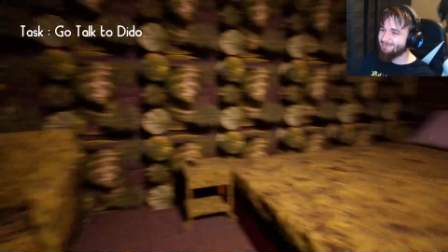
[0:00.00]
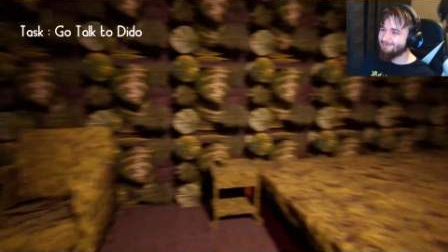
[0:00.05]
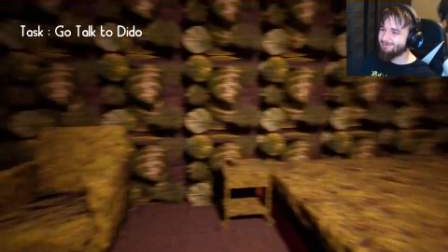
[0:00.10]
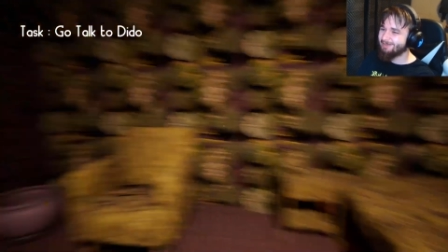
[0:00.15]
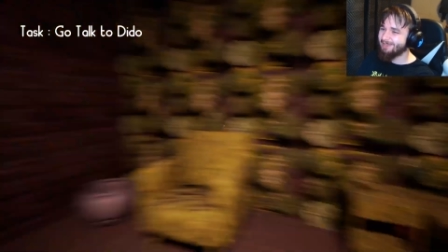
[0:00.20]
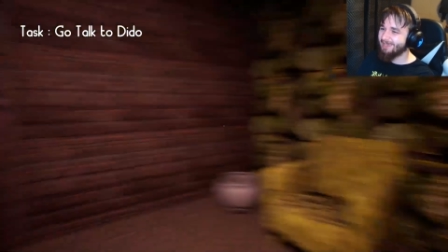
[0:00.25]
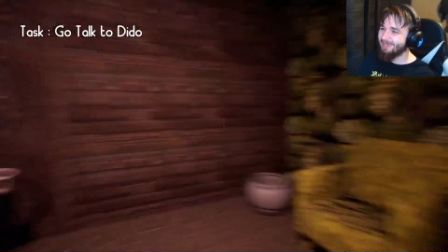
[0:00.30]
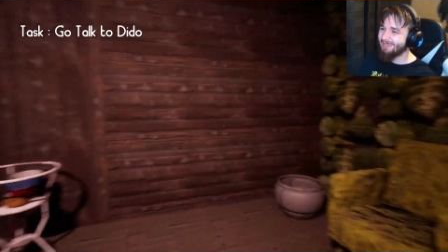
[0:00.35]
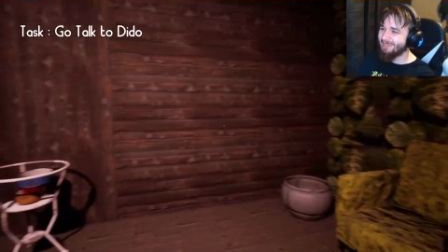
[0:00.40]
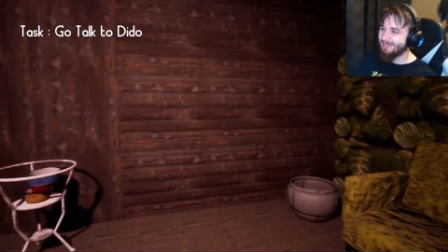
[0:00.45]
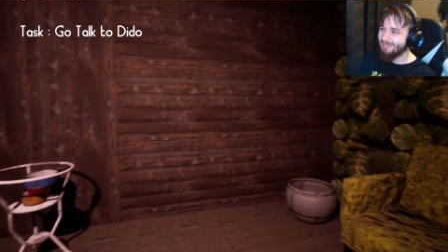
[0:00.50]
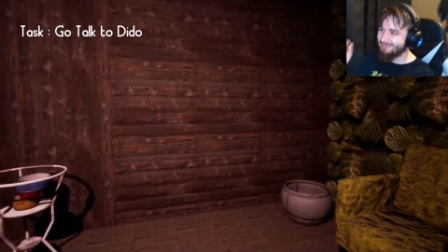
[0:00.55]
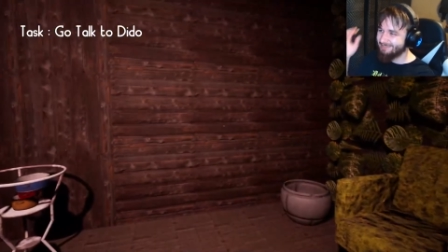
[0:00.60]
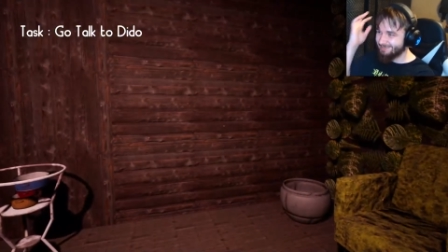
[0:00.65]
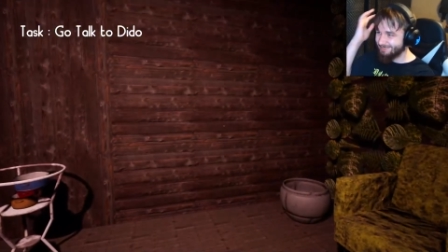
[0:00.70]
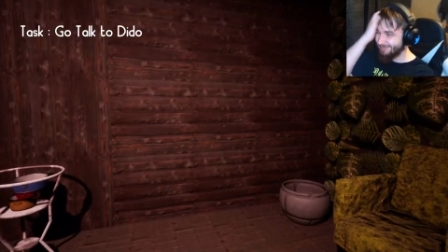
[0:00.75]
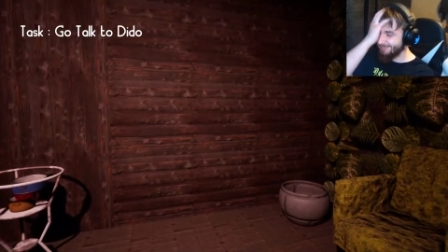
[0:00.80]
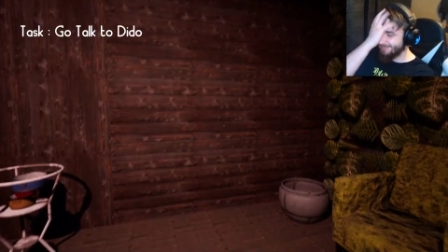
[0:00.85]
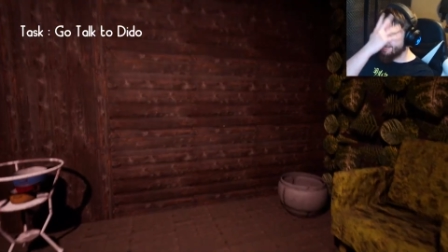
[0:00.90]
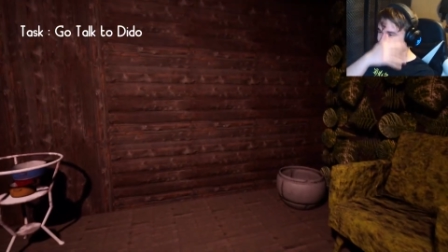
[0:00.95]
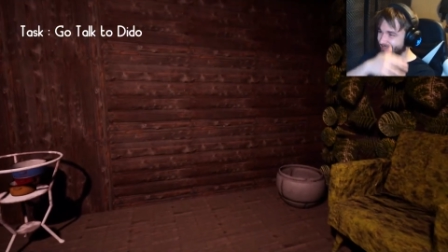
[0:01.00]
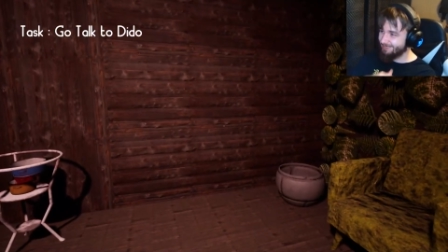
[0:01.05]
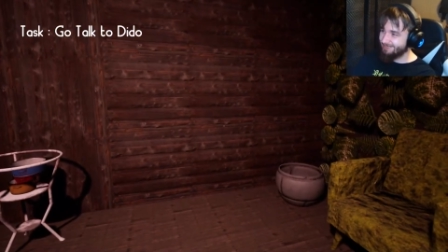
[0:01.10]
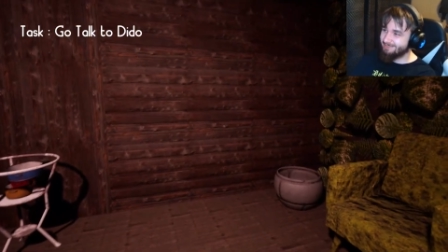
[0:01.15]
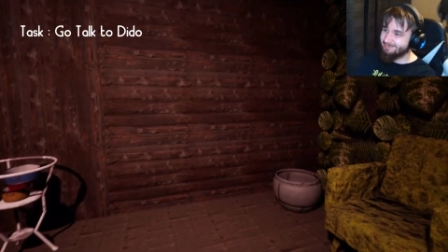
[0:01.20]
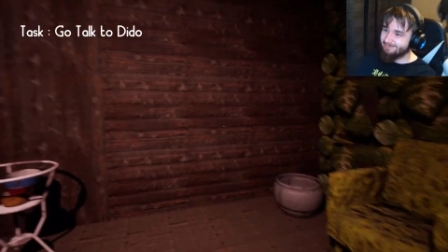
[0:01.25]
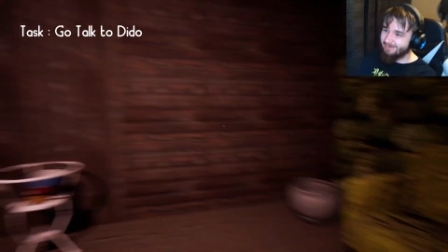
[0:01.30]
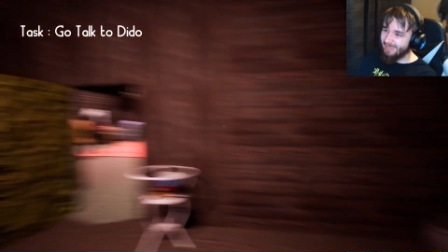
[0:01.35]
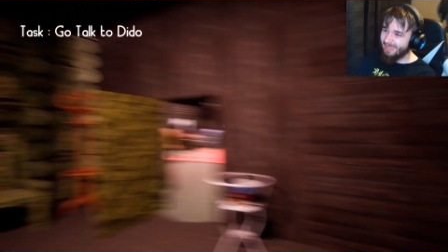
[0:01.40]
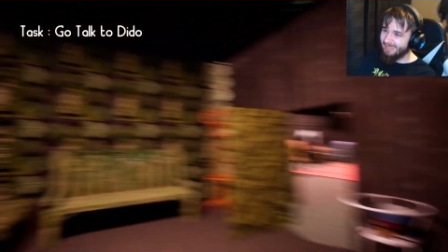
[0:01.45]
okay, guys.
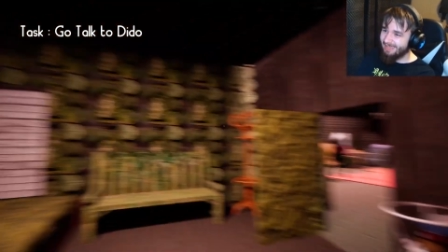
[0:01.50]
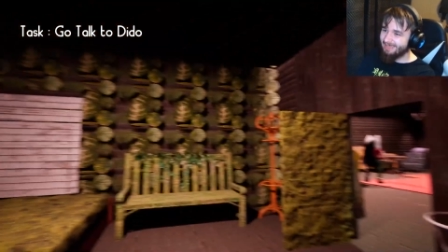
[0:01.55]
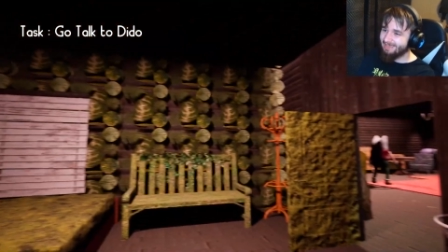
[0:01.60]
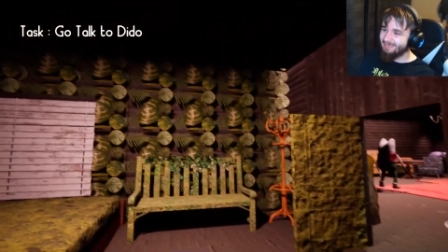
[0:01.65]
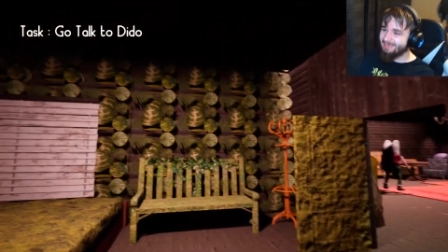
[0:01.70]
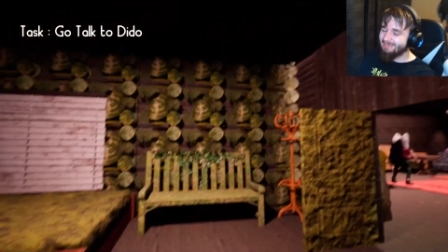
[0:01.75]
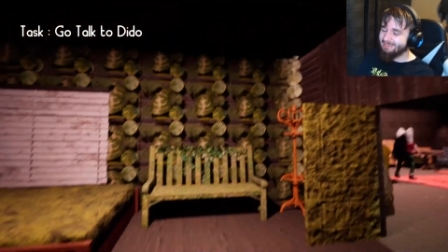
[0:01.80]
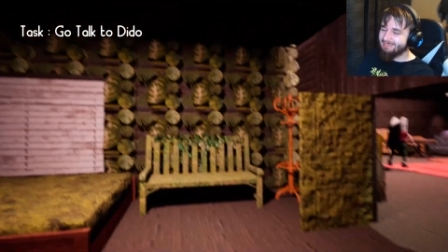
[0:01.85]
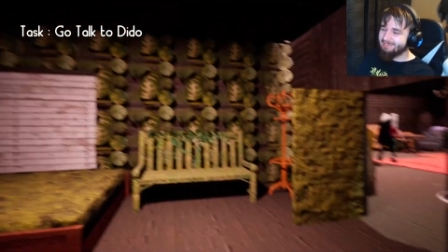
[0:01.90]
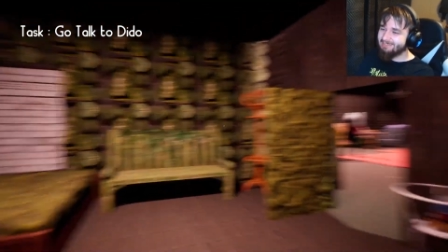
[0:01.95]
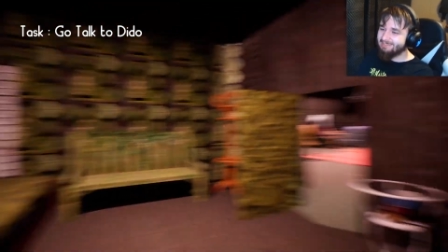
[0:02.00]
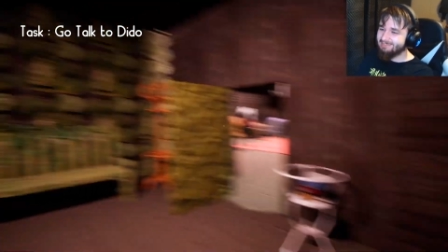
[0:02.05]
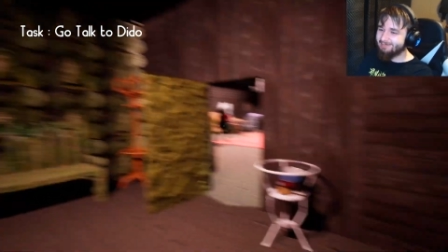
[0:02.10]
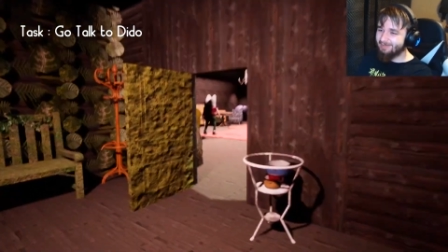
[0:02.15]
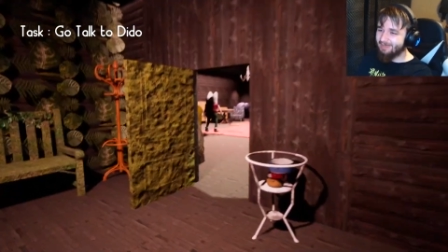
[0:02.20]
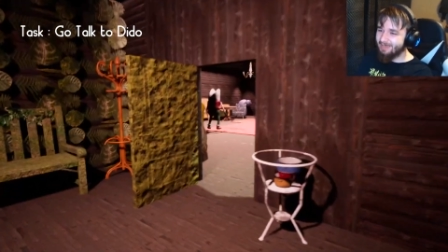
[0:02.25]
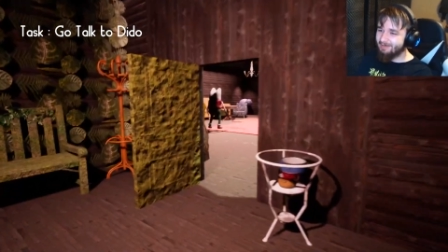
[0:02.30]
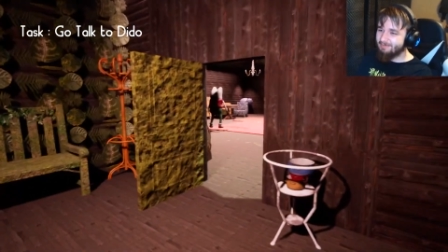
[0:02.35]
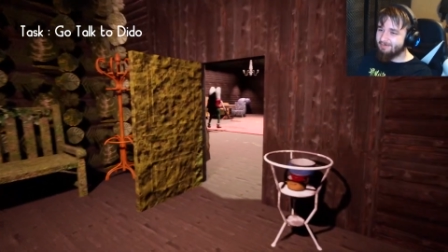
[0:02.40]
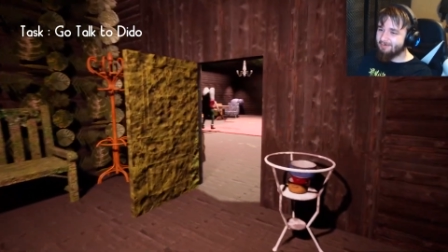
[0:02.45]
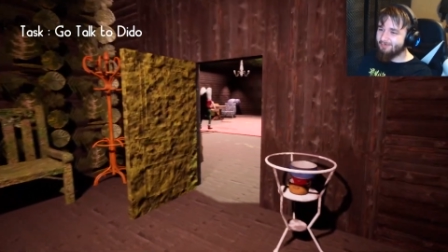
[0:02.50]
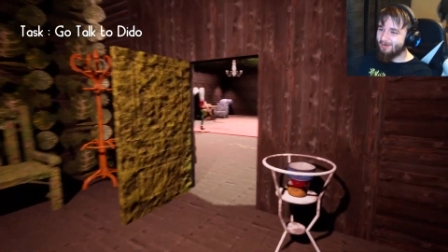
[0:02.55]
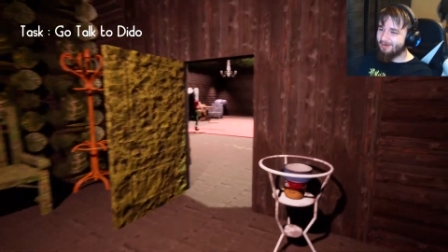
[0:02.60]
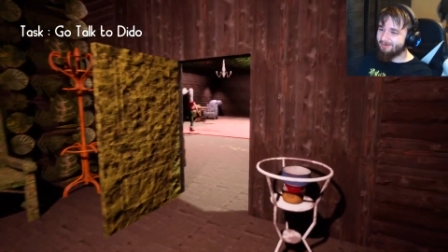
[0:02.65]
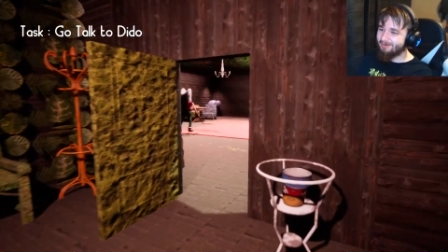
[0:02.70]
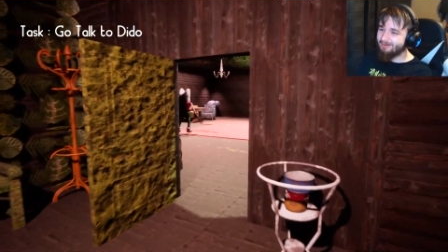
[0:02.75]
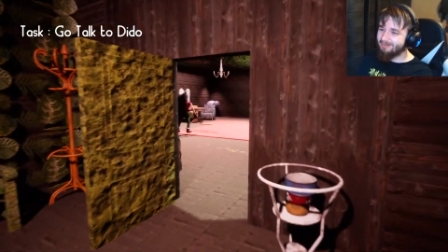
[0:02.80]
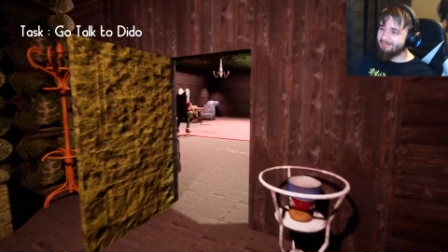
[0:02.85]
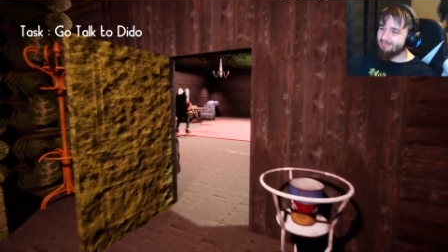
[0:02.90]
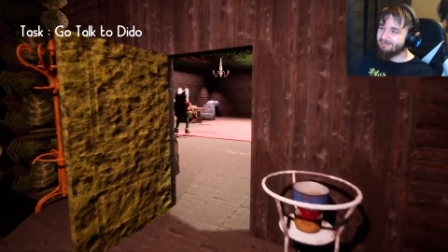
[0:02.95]
It's okay. It's okay. I've been
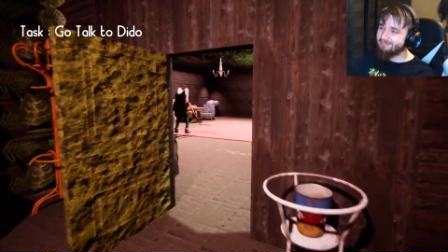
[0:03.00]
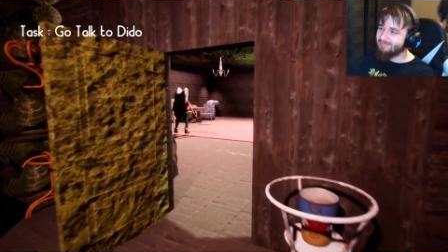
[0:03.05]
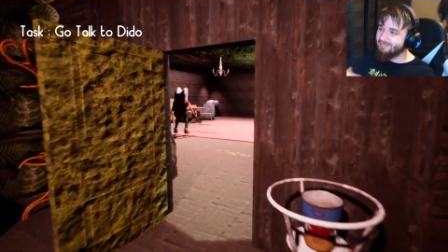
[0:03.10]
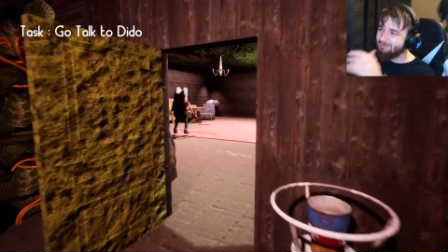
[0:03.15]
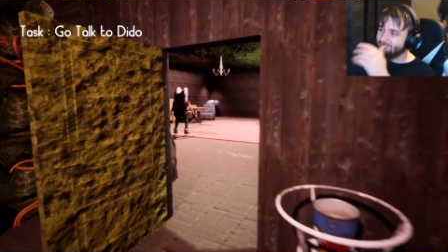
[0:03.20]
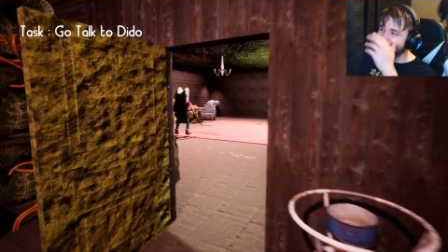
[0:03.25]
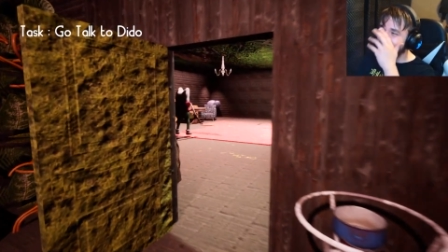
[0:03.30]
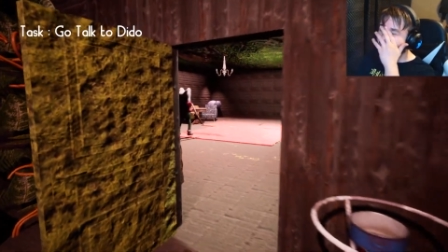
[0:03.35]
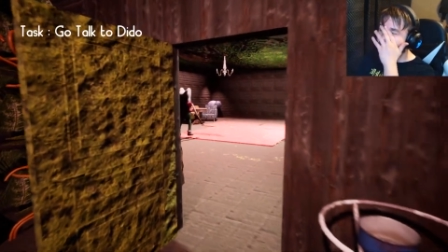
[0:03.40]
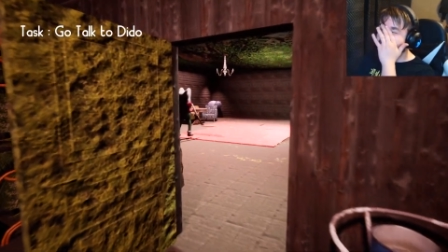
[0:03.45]
wandering around this place